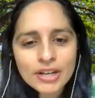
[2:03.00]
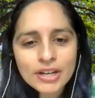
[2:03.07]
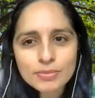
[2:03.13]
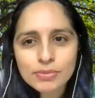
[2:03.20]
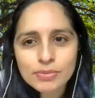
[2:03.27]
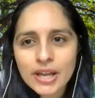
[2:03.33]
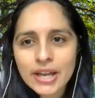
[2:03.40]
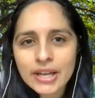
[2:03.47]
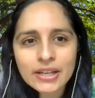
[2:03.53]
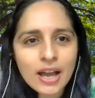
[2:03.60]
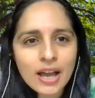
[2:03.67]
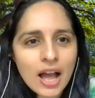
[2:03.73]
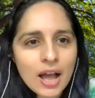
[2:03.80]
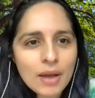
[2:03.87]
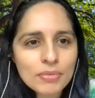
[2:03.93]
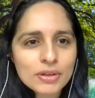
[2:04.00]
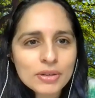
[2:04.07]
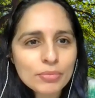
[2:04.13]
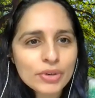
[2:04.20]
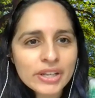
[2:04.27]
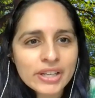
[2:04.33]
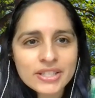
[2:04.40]
explain, I'm going to
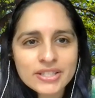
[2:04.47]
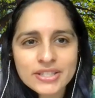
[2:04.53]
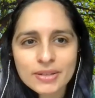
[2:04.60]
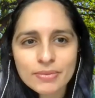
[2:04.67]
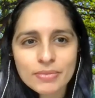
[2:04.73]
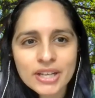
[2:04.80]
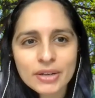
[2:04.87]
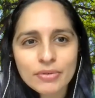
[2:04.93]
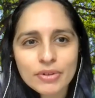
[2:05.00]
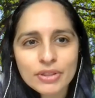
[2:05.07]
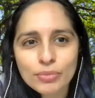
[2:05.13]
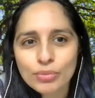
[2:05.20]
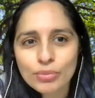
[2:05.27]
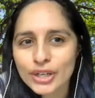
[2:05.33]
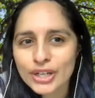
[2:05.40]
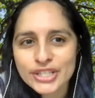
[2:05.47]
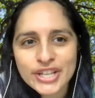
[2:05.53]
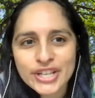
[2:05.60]
bring in somebody with a British